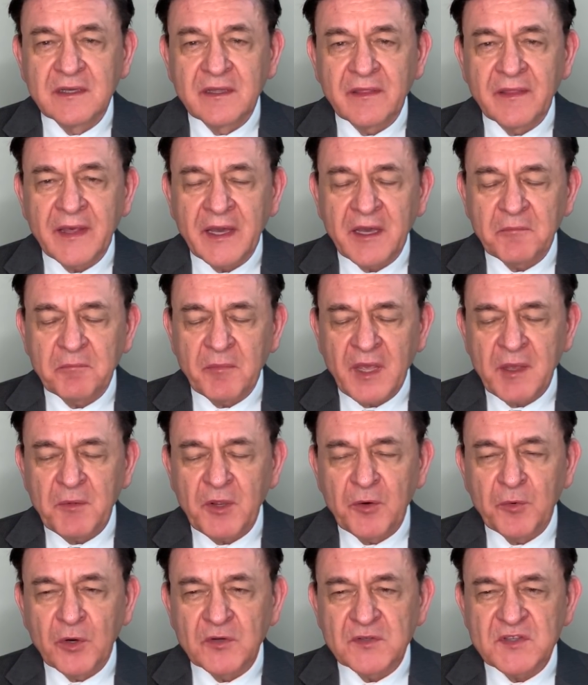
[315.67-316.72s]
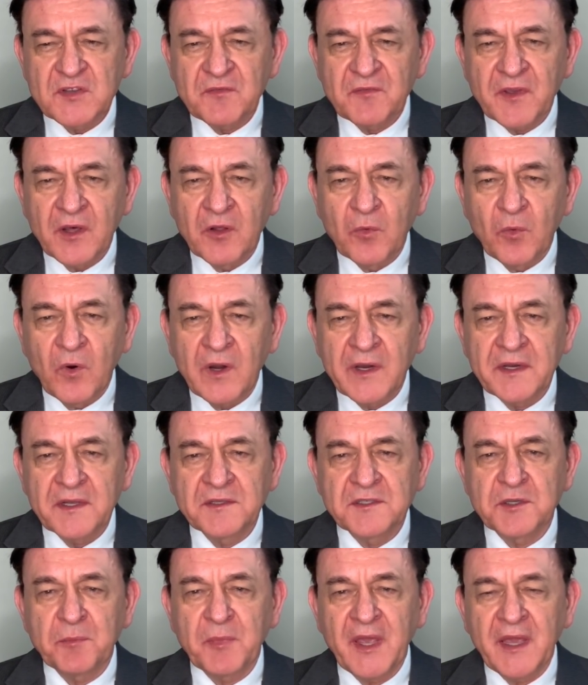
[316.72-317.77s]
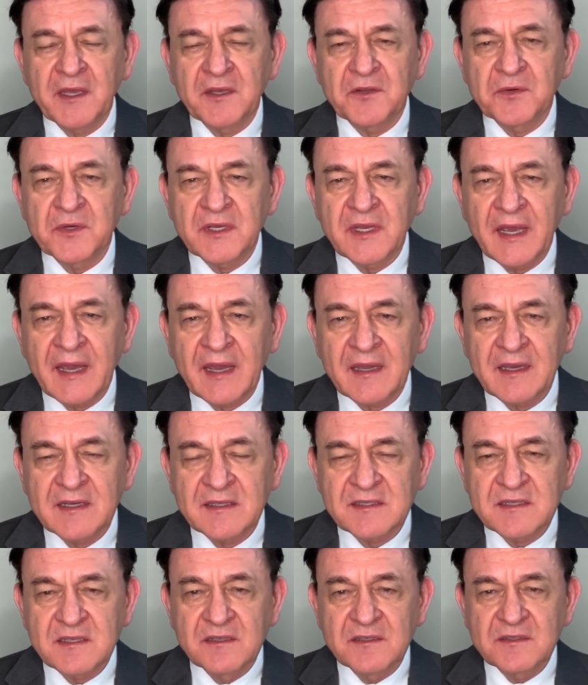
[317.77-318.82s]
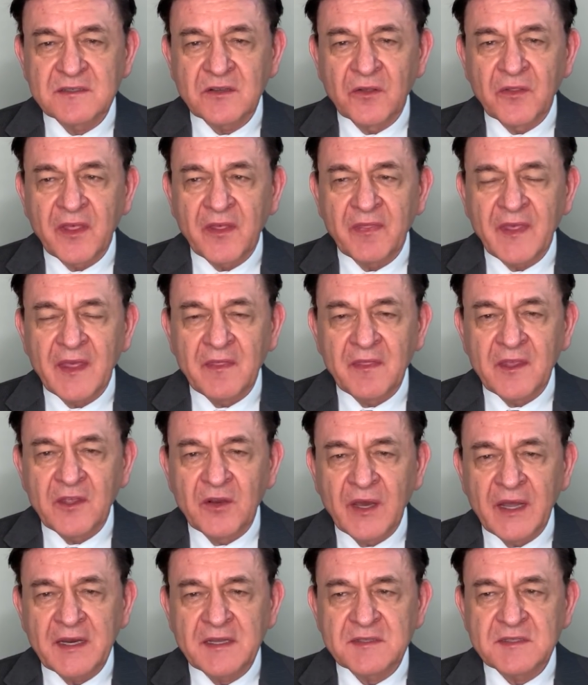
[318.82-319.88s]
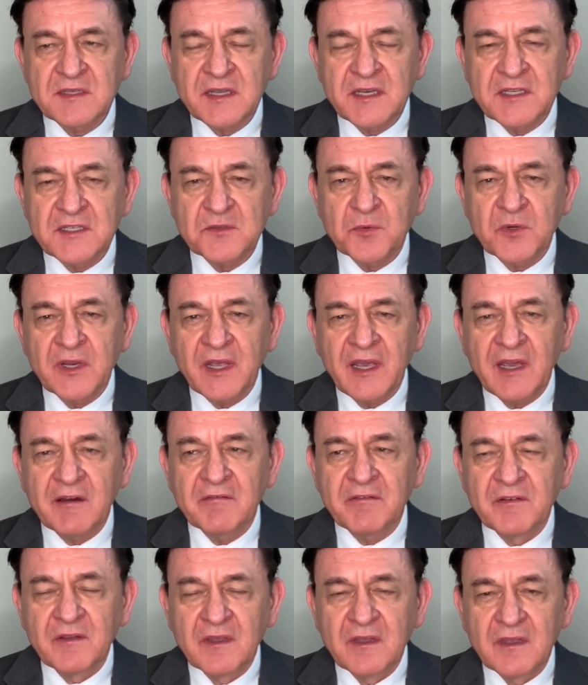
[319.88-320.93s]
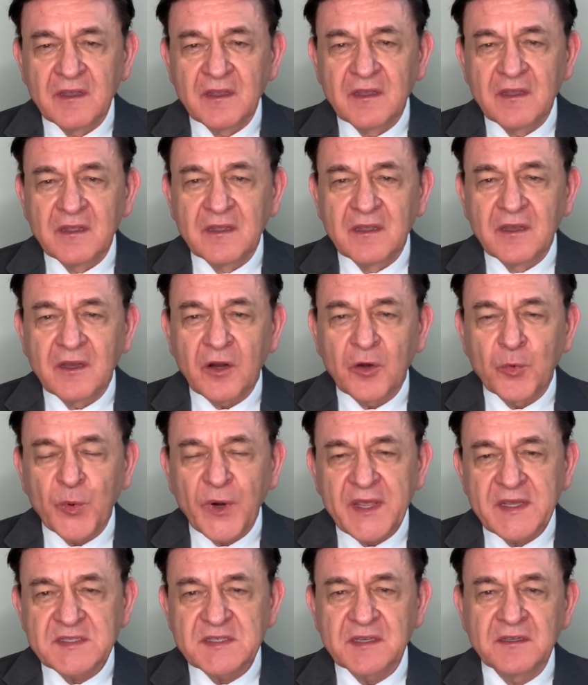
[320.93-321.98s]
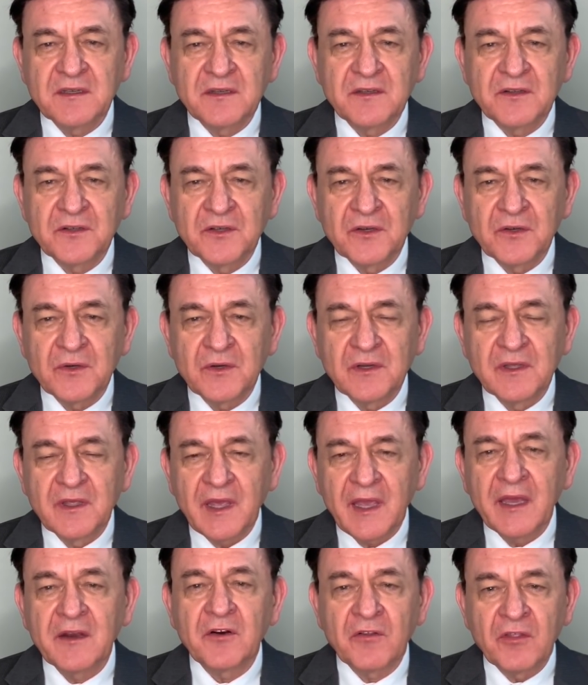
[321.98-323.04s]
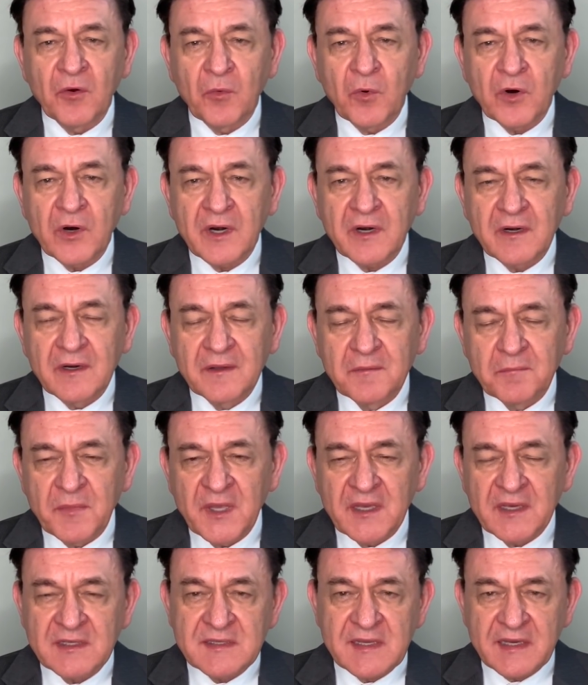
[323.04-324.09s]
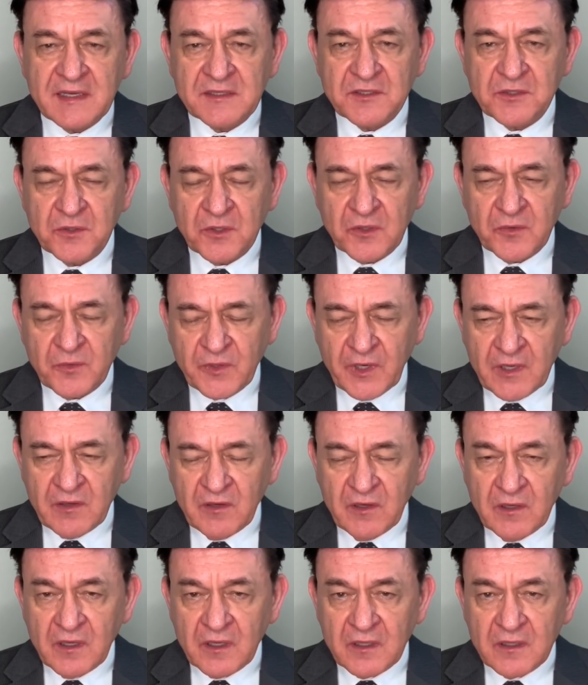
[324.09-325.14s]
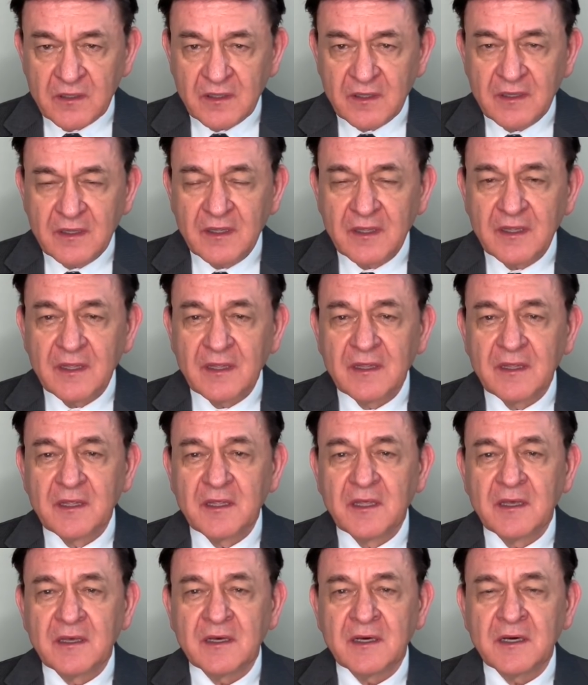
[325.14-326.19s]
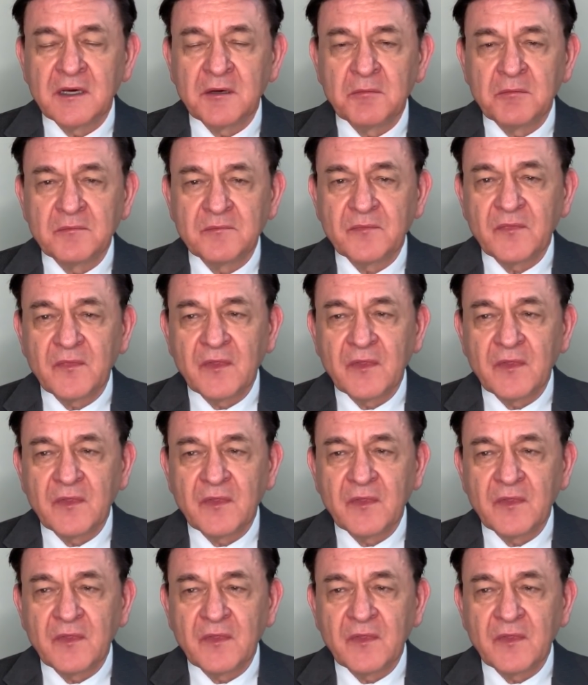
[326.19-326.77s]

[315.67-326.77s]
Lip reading: that maybe Roosevelt wanted Japan to attack us so that then the United States would have a reason to enter the war. Because as you'll recall, the